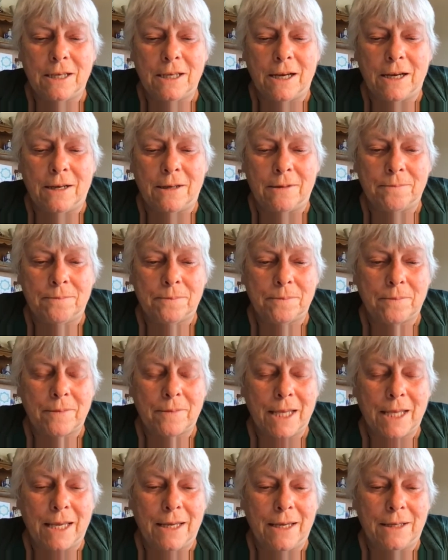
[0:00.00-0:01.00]
Um,
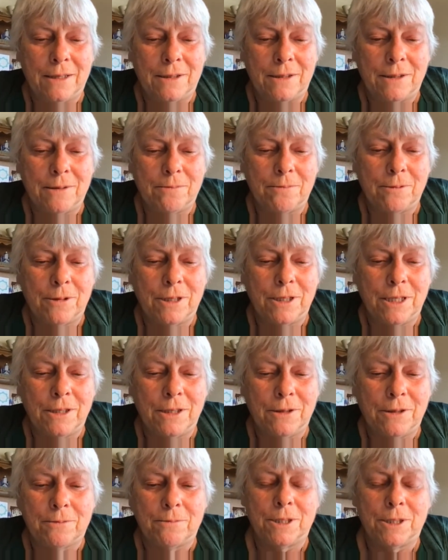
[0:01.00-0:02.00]
and one
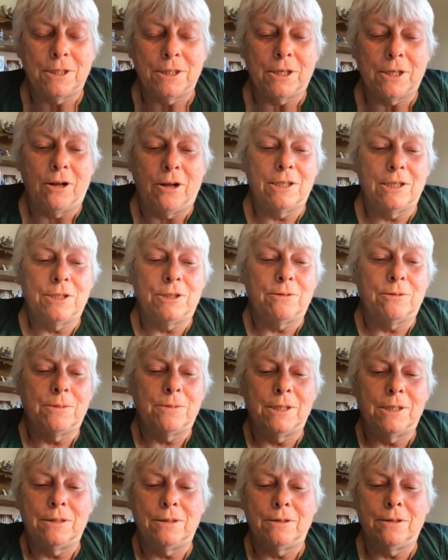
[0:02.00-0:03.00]
either went to college or
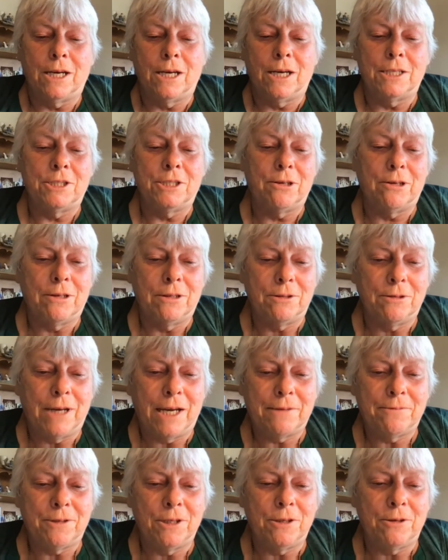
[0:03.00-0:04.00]
went got
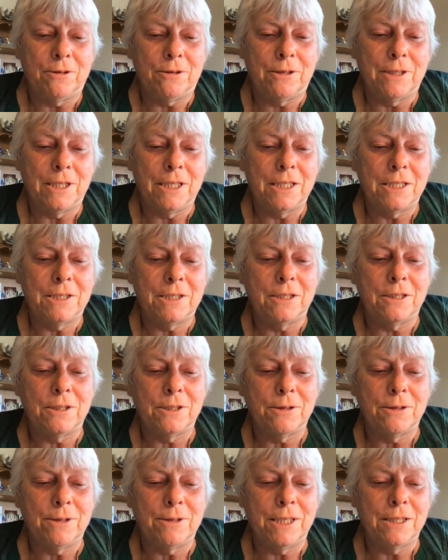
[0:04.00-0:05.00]
drafted or enlisted.
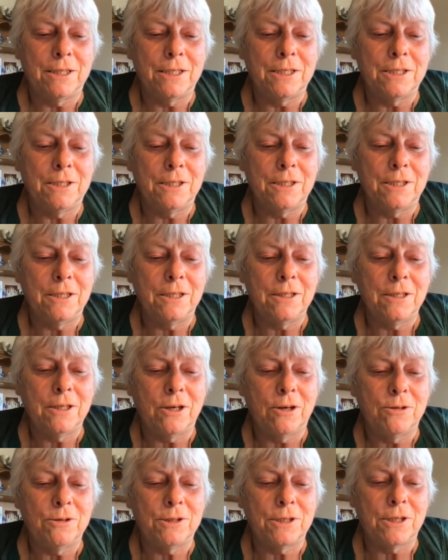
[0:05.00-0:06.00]
So he enlisted in the
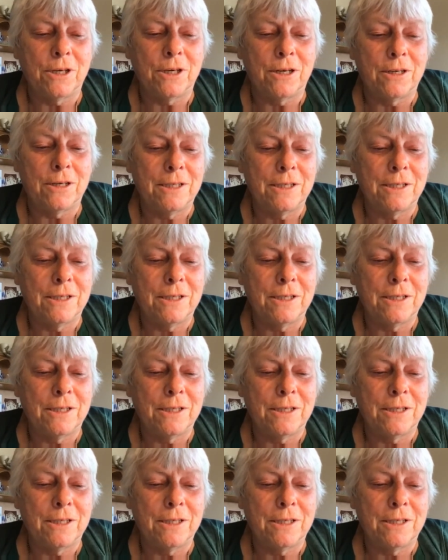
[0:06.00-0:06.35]
Coast Guard.